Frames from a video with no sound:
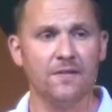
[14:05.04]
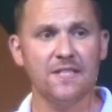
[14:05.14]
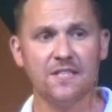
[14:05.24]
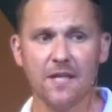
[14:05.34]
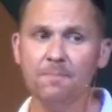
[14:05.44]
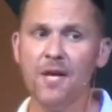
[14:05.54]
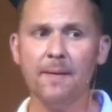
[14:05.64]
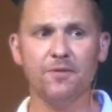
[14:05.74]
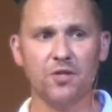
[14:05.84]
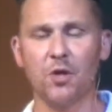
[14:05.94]
See,
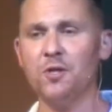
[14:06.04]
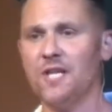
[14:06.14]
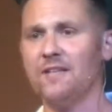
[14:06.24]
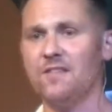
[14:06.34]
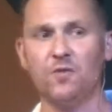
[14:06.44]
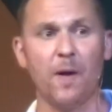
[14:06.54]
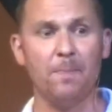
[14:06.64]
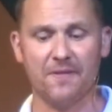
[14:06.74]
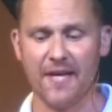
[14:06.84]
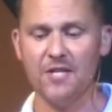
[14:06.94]
sometimes the church has this
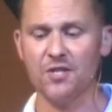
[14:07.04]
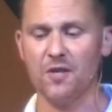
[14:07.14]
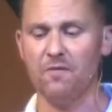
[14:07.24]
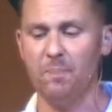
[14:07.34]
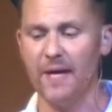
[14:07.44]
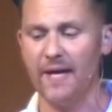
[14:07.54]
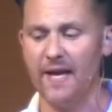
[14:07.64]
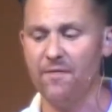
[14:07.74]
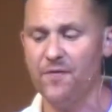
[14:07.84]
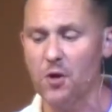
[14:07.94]
reputation of being,
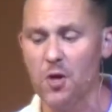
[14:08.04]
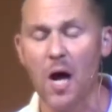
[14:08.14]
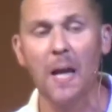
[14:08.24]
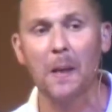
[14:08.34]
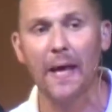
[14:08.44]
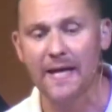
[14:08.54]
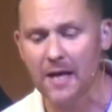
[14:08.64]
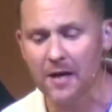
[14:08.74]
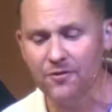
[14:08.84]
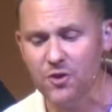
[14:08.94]
if you're not
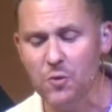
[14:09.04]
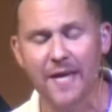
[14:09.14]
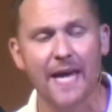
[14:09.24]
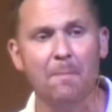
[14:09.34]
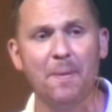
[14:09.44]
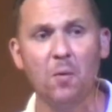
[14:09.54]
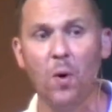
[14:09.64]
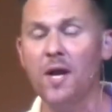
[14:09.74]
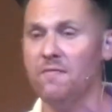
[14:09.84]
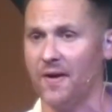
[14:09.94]
like us, you can't be
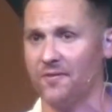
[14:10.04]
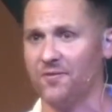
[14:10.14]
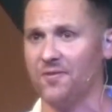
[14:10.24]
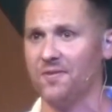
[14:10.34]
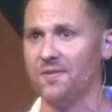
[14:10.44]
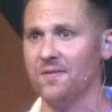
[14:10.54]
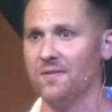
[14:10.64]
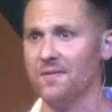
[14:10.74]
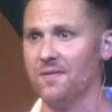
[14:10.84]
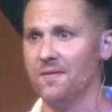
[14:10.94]
one of us.
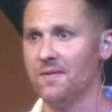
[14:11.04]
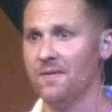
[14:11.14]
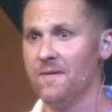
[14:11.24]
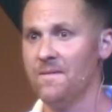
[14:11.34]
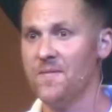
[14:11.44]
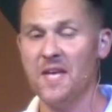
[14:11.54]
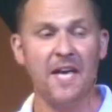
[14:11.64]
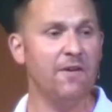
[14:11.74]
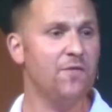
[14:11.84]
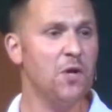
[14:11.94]

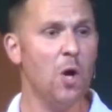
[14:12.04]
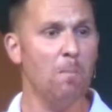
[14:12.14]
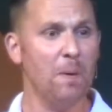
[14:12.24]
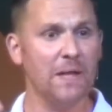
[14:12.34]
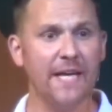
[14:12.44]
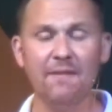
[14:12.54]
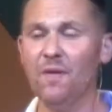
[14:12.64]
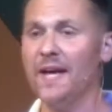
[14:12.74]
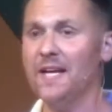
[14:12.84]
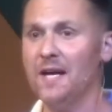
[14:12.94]
If you don't believe
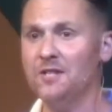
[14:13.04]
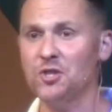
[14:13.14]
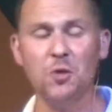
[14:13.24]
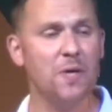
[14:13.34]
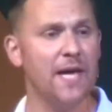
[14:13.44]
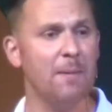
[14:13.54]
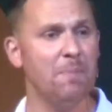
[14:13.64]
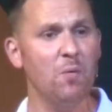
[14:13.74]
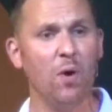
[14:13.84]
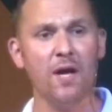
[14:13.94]
like us, you can't
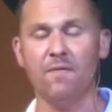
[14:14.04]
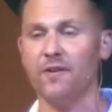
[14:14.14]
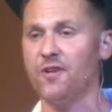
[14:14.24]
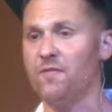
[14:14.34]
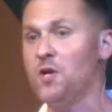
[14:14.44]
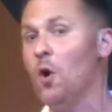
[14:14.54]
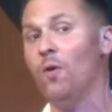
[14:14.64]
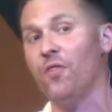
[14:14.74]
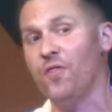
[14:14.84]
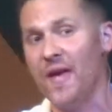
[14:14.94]
be one of us. If you
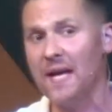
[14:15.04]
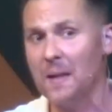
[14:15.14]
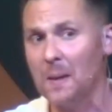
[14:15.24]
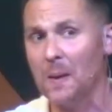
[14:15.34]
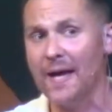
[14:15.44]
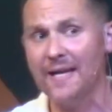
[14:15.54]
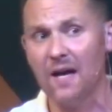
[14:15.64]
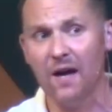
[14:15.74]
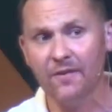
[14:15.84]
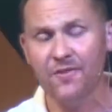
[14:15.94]
don't think like
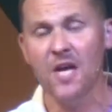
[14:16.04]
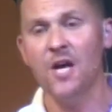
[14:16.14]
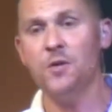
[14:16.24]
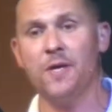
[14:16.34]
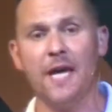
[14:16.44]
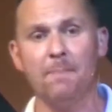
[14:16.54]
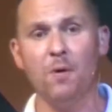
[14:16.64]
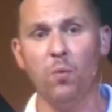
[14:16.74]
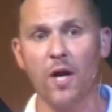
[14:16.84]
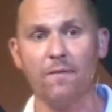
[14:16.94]
us, you can't
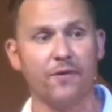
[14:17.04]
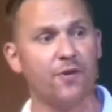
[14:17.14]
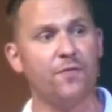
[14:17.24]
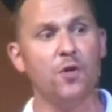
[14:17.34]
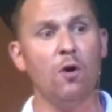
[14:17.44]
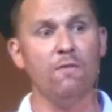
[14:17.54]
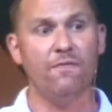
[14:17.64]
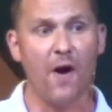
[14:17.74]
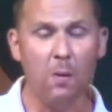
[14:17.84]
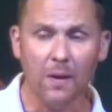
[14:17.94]
be one of us. If you
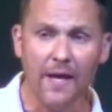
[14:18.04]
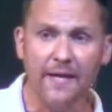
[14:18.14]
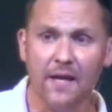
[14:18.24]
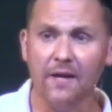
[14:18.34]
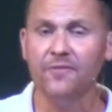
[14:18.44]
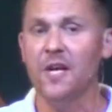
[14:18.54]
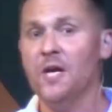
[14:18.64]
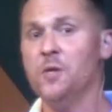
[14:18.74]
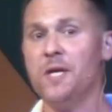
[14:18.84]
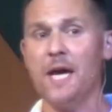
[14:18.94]
don't vote like us,
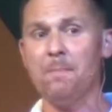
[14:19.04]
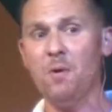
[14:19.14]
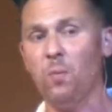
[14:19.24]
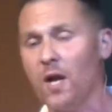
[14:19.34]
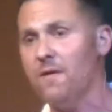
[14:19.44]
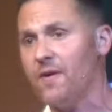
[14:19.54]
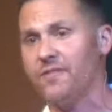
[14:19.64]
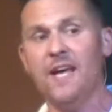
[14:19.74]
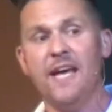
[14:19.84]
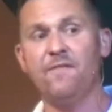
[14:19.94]
you can't be one of
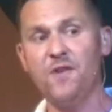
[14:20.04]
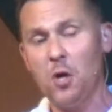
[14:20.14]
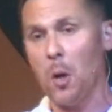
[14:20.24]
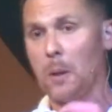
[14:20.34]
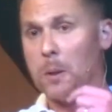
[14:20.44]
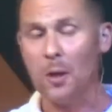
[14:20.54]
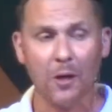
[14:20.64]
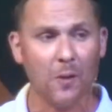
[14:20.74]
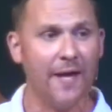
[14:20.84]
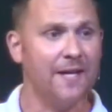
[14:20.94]
us. If you don't
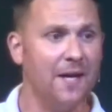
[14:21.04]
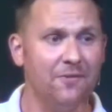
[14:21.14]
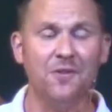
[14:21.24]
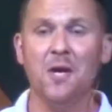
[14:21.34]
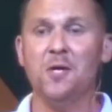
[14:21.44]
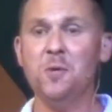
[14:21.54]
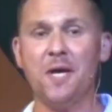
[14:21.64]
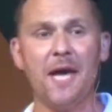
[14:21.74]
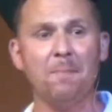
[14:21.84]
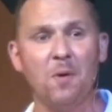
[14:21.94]
look like us, you
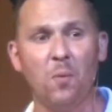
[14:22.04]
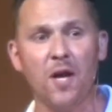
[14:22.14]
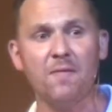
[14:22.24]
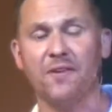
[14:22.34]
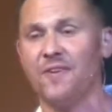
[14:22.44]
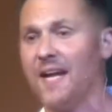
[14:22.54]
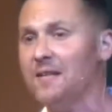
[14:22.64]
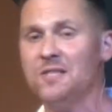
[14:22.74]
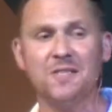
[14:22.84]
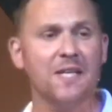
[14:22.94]
can't be one of us. And
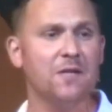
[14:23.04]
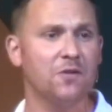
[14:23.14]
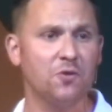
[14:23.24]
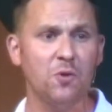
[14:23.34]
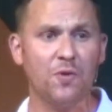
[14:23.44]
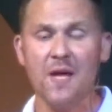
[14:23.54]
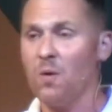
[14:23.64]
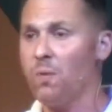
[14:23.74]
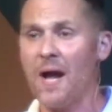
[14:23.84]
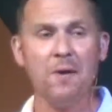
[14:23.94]
I just tell you the truth,
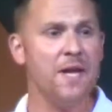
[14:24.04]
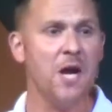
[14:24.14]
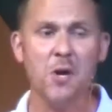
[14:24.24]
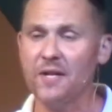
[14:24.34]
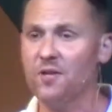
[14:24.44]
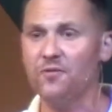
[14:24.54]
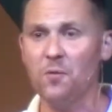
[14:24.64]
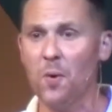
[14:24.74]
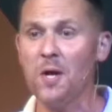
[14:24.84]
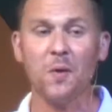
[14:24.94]
around here, it
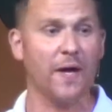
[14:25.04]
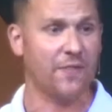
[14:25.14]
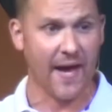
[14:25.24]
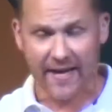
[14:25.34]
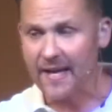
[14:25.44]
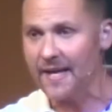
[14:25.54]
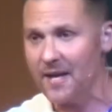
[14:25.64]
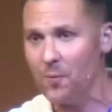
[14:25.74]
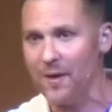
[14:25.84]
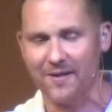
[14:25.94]
doesn't work like that. Can I
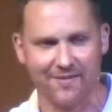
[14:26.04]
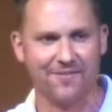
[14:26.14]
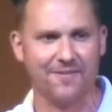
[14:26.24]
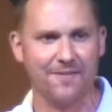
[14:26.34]
get a witness?